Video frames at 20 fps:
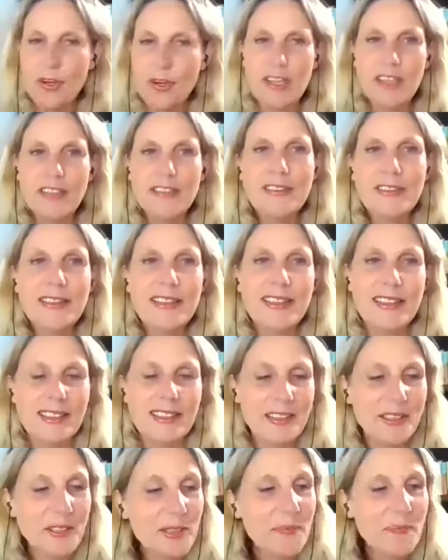Colin.
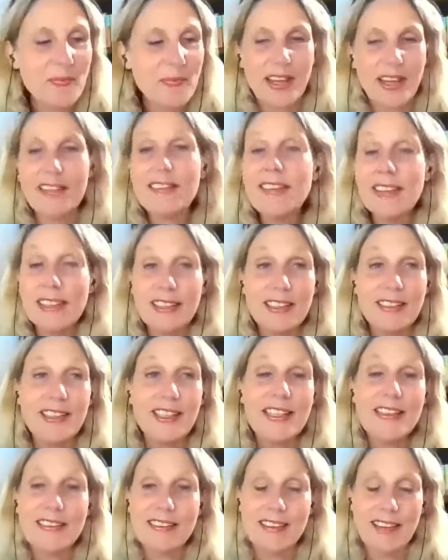I think
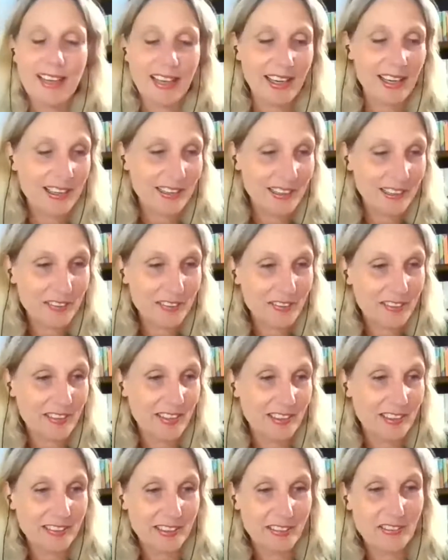indeed Tara
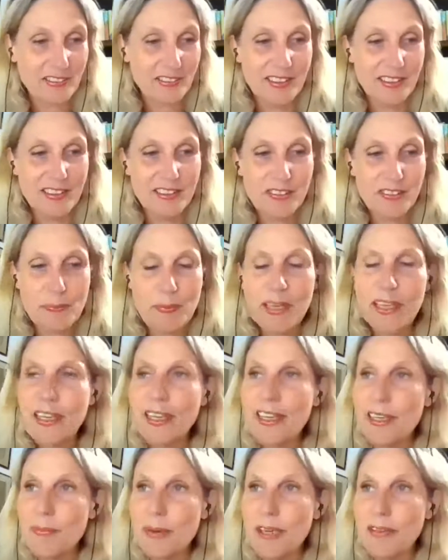started
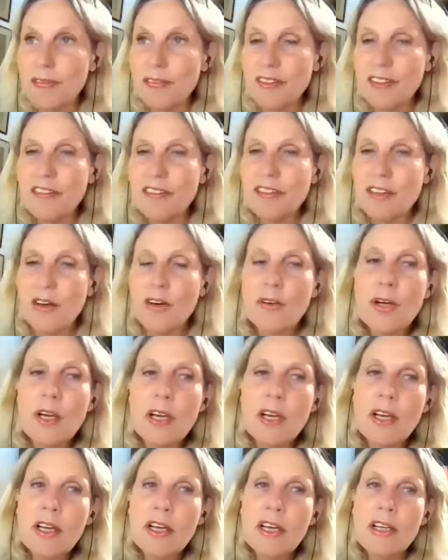speaking about this. So
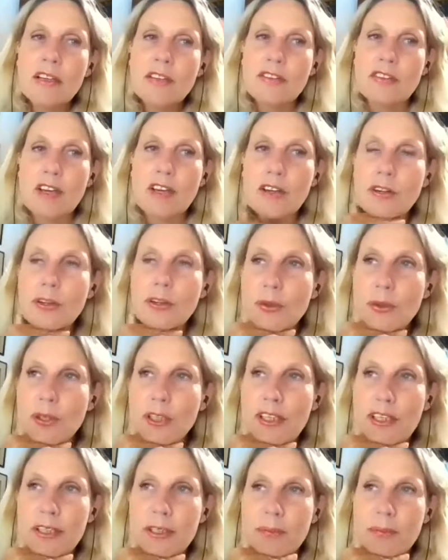
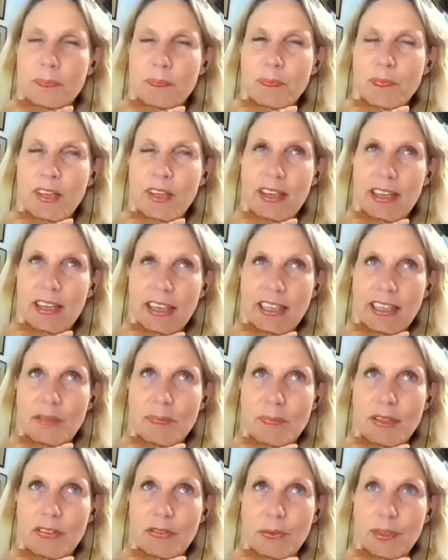the
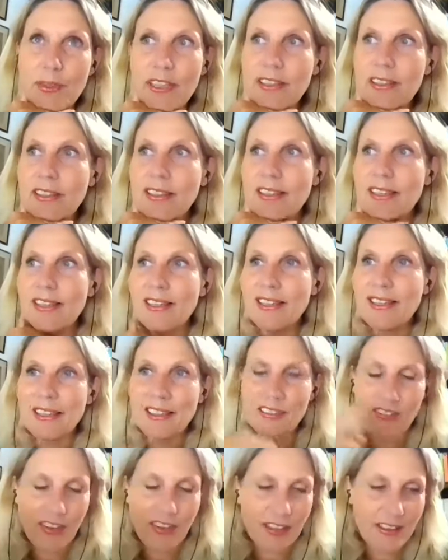link between
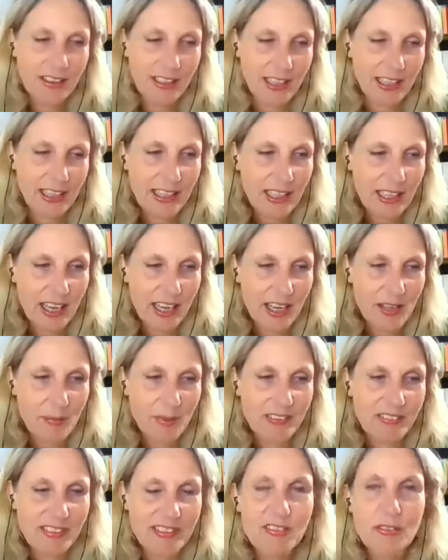gender and
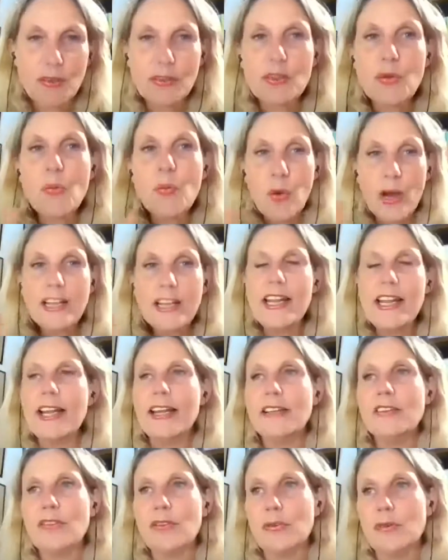climate is, on the one
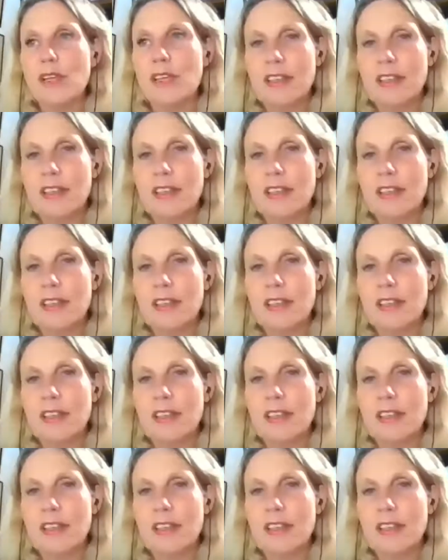hand,